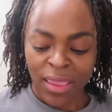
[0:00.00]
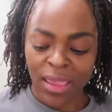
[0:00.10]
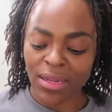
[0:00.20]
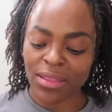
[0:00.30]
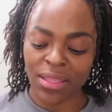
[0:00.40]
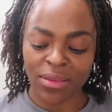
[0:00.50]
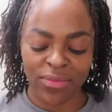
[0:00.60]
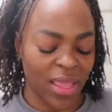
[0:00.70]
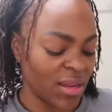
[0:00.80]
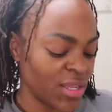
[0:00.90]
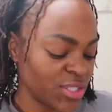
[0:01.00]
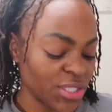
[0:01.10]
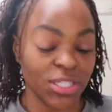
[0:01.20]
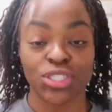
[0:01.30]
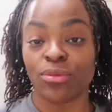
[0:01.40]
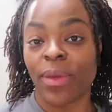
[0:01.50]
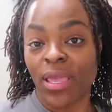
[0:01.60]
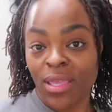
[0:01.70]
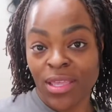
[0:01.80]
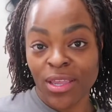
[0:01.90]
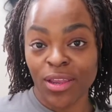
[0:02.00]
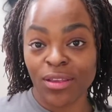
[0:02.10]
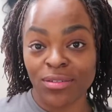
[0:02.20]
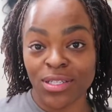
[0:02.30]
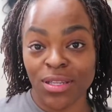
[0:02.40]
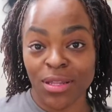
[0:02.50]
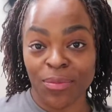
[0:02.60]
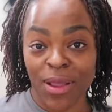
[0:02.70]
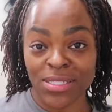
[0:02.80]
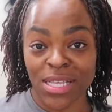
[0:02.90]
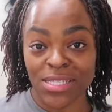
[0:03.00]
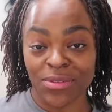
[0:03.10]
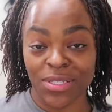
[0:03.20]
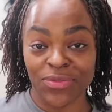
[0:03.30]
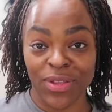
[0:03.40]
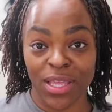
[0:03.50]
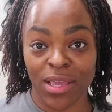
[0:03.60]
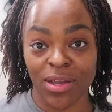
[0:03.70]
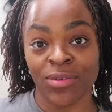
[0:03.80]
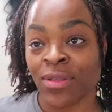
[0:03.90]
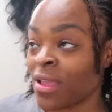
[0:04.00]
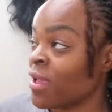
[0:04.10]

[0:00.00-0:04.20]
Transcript: anything of that nature that you may hear in the process of this video.